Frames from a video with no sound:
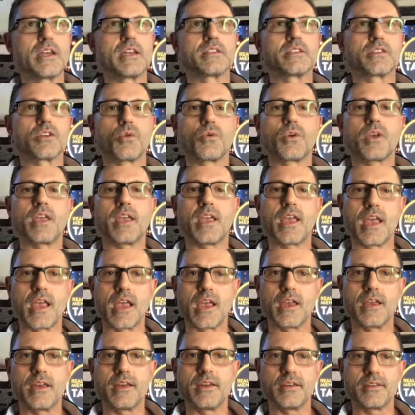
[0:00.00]
It's
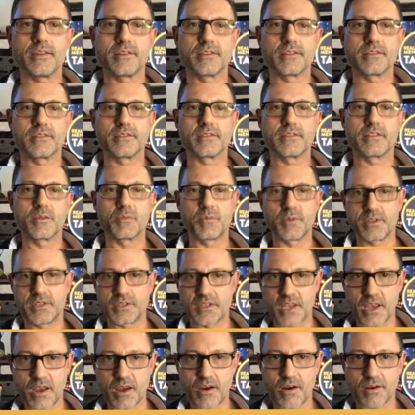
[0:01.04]
okay to be
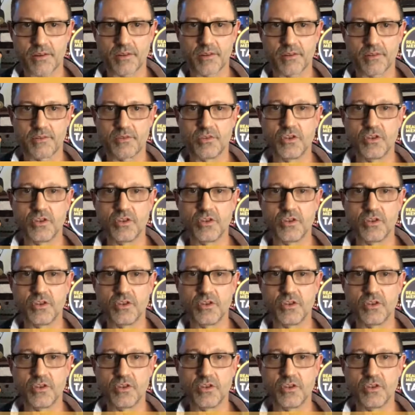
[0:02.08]
scared.